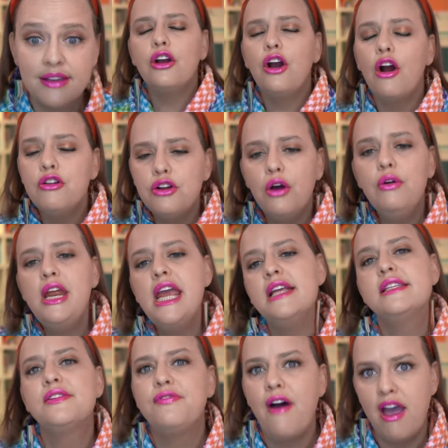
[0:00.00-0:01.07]
Cardone
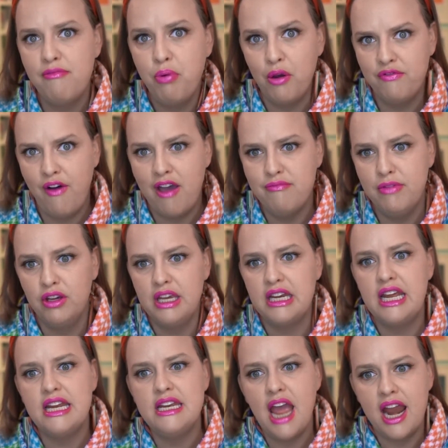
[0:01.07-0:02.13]
hits 5.5 million
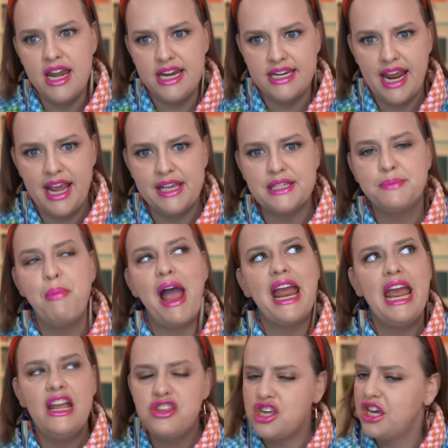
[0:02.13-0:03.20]
in 90 days by
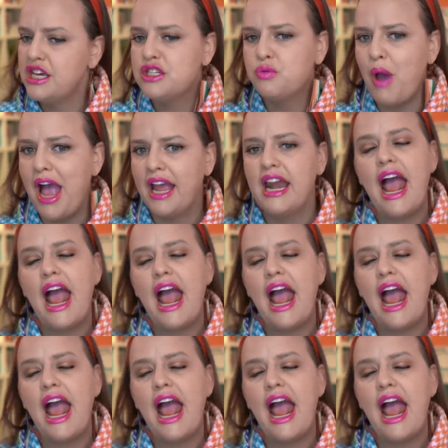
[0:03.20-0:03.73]
hitching his wagon.